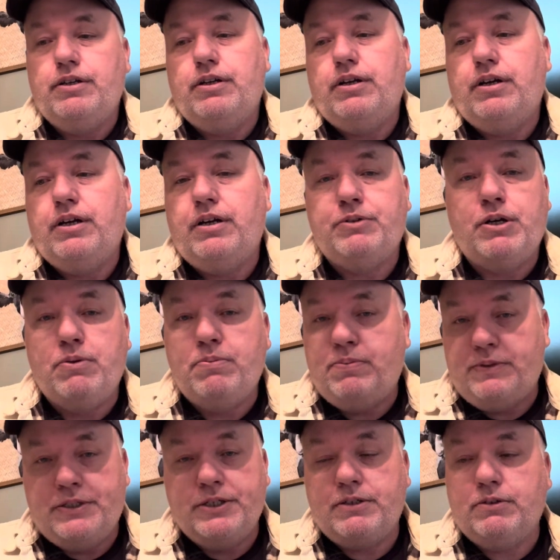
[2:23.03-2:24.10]
No
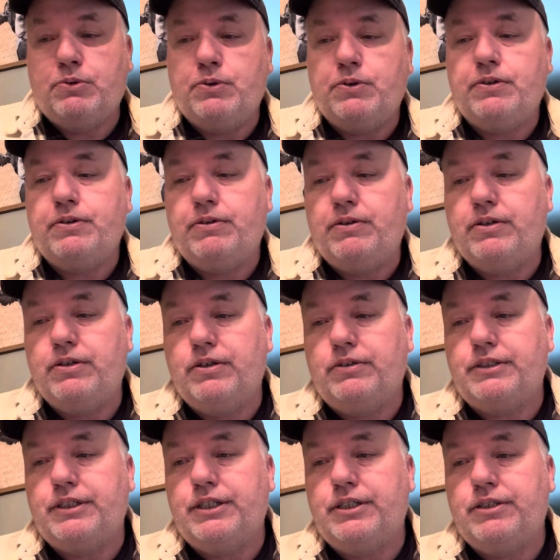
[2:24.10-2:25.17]
particular order.
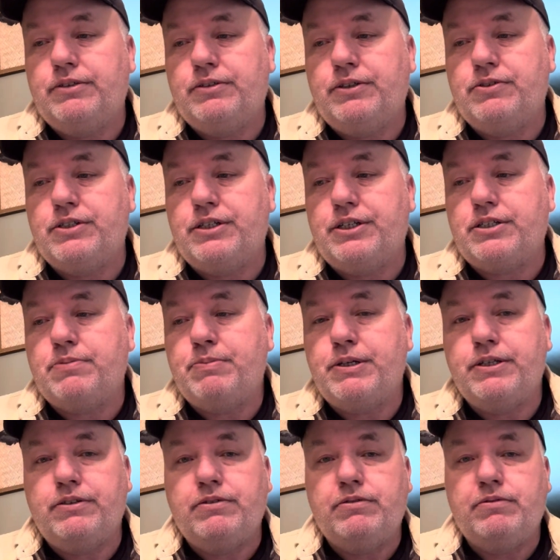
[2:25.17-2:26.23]
Okay, here's
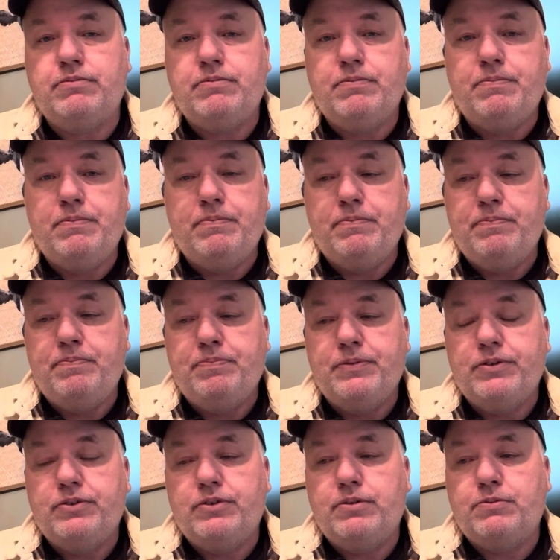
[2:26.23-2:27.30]
X-Men
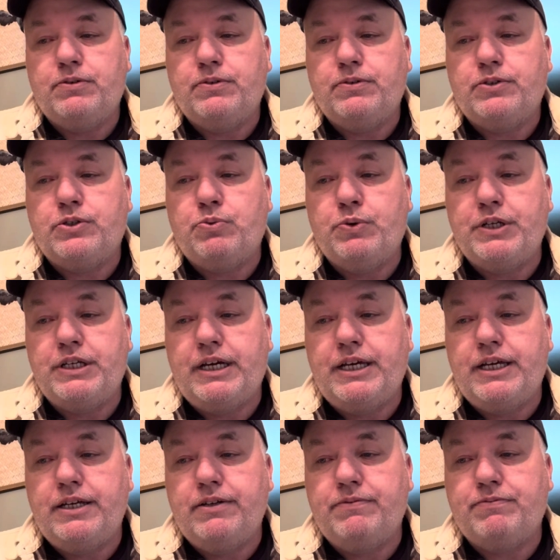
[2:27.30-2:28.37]

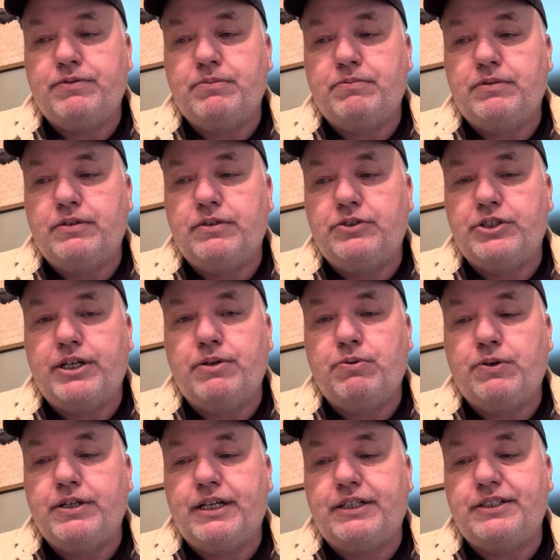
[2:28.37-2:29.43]
#28 from January
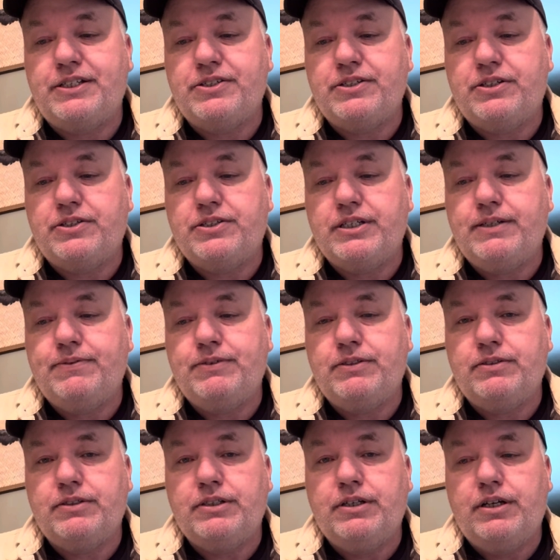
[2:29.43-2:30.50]

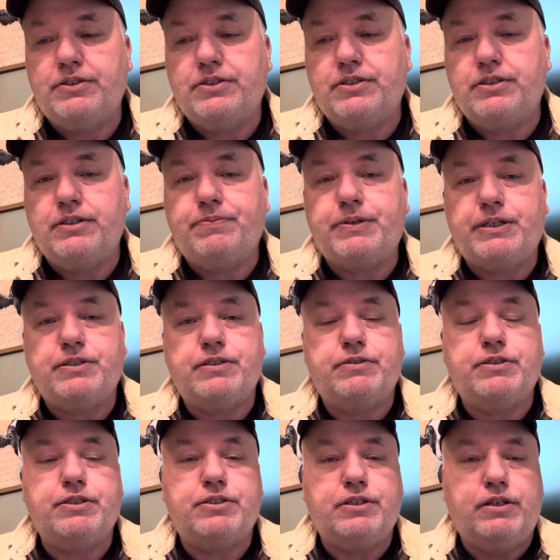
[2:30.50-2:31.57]
1967. Significance of
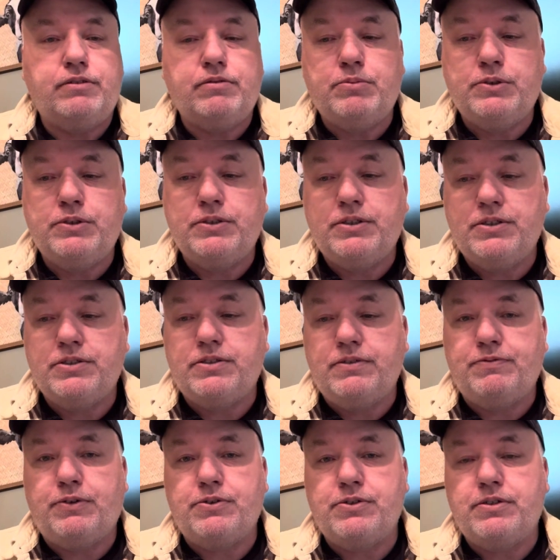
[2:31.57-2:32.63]
this comic book is the
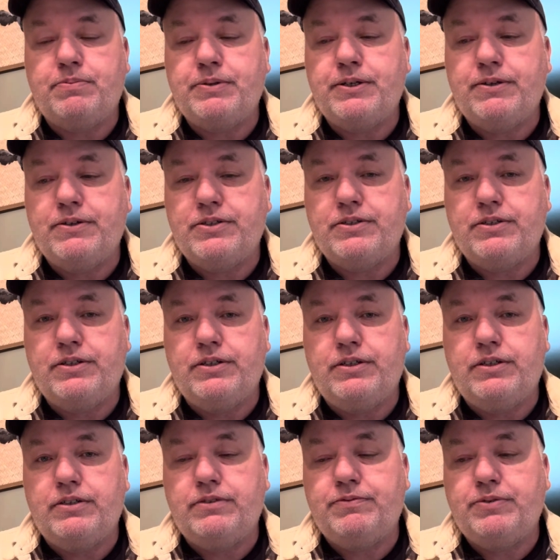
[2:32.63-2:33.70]
first appearance
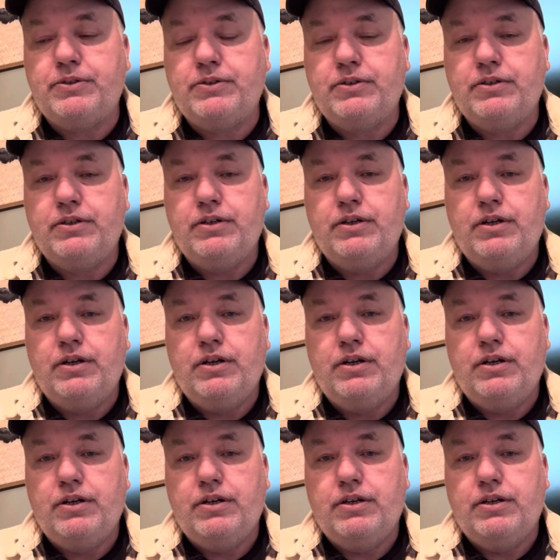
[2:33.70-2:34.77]
of
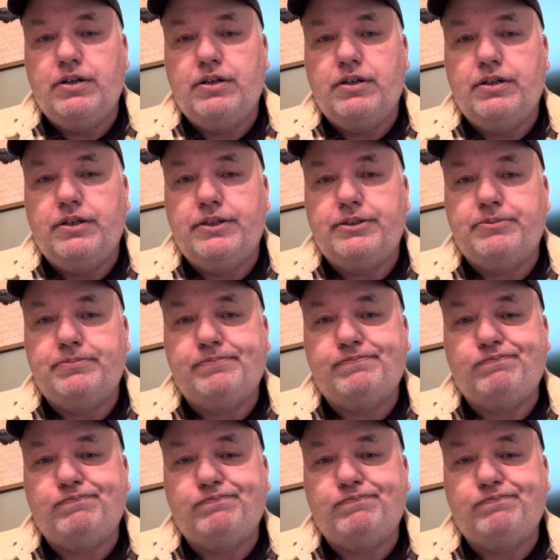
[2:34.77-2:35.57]
Banshee,